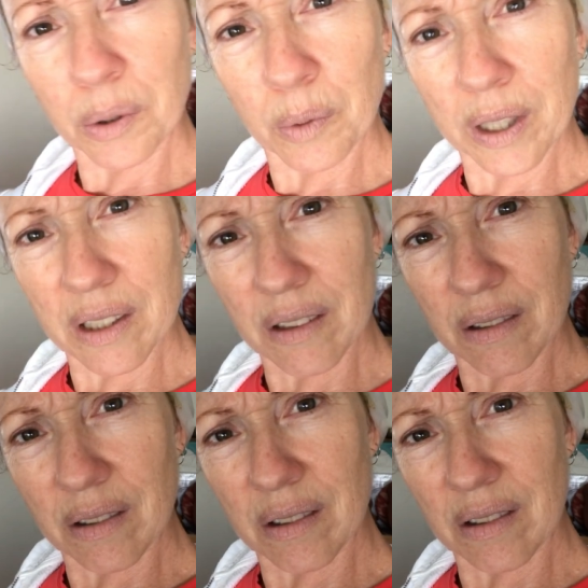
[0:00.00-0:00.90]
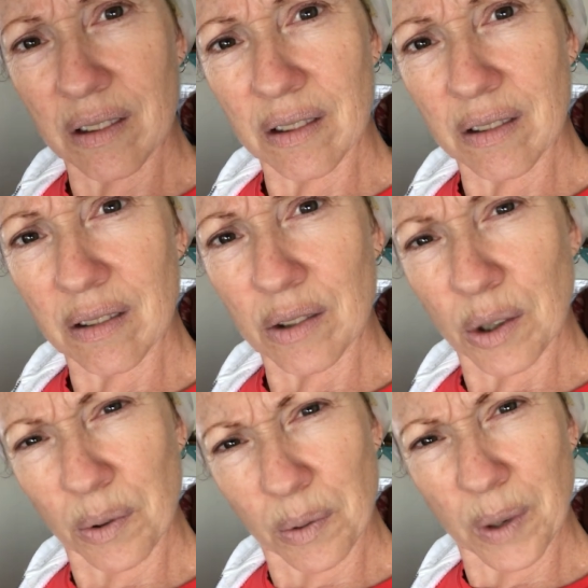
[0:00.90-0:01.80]
and what?
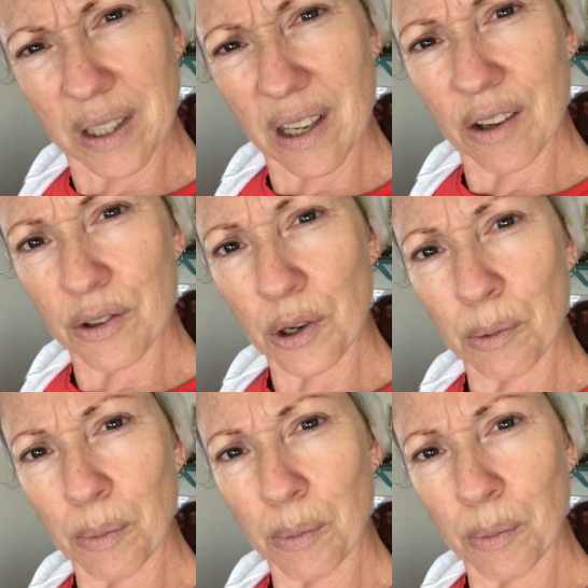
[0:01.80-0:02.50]
Who and what tells her